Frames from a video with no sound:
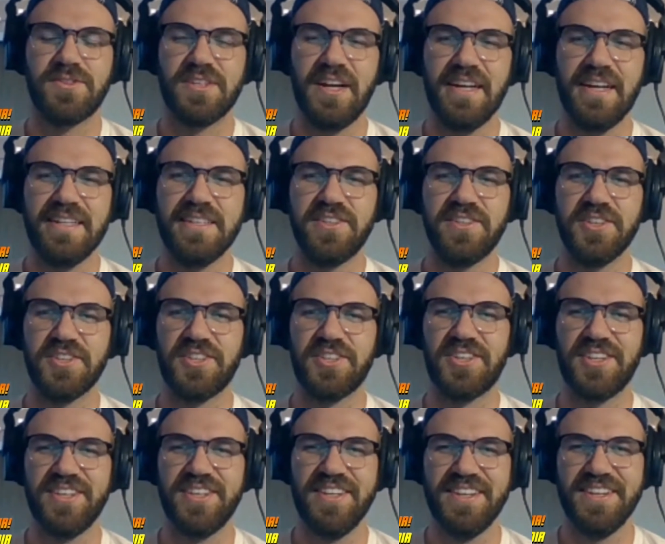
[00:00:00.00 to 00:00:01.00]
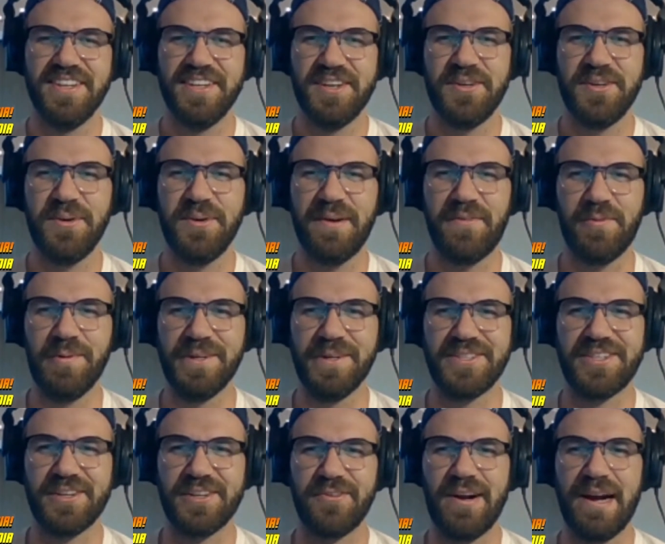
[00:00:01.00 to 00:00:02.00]
it's kind of just whoever
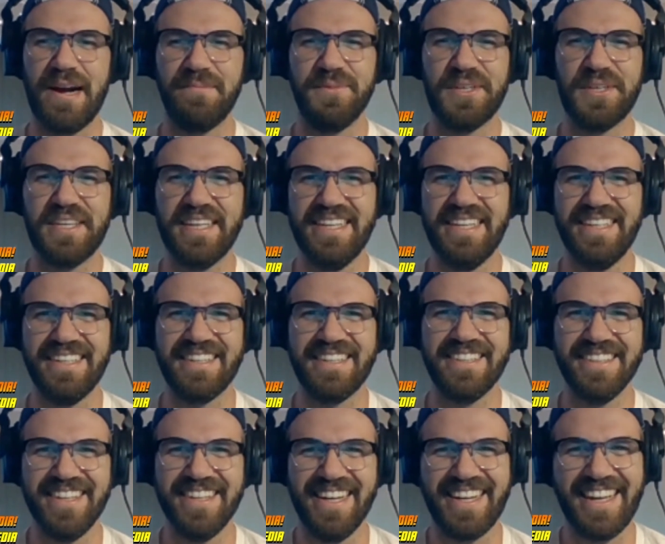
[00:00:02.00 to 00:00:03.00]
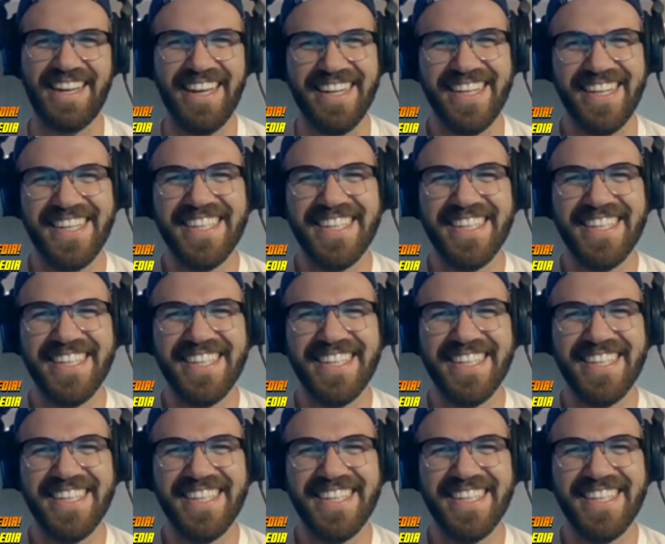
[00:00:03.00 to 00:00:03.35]
wants to grab the gig. Like